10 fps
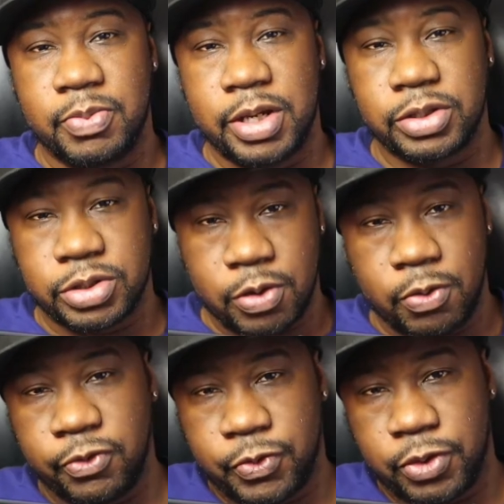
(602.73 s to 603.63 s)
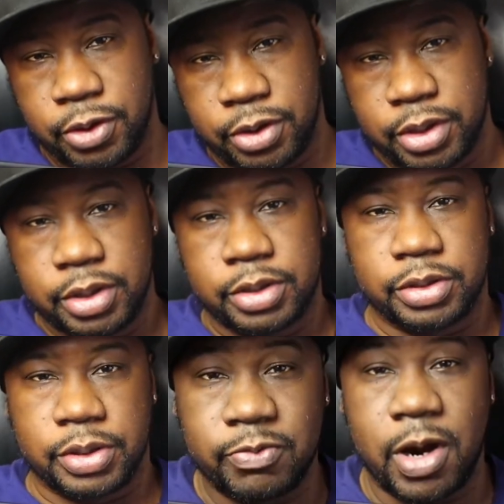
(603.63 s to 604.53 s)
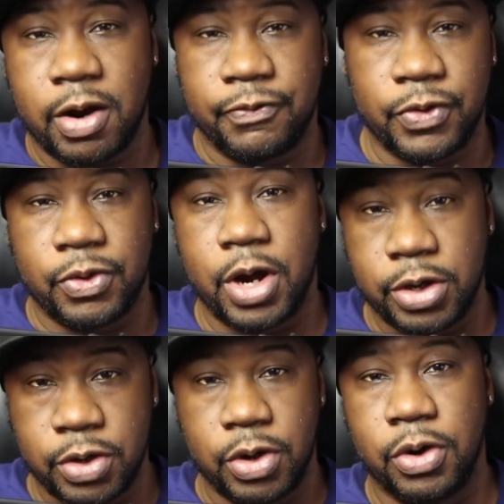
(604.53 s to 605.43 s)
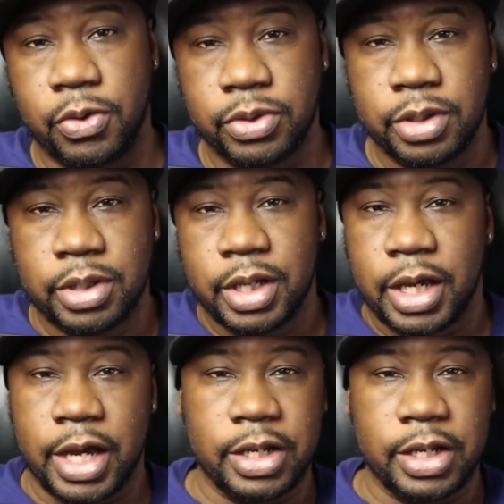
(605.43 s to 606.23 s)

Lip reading: that is being sold for. Check out the microphone on your own,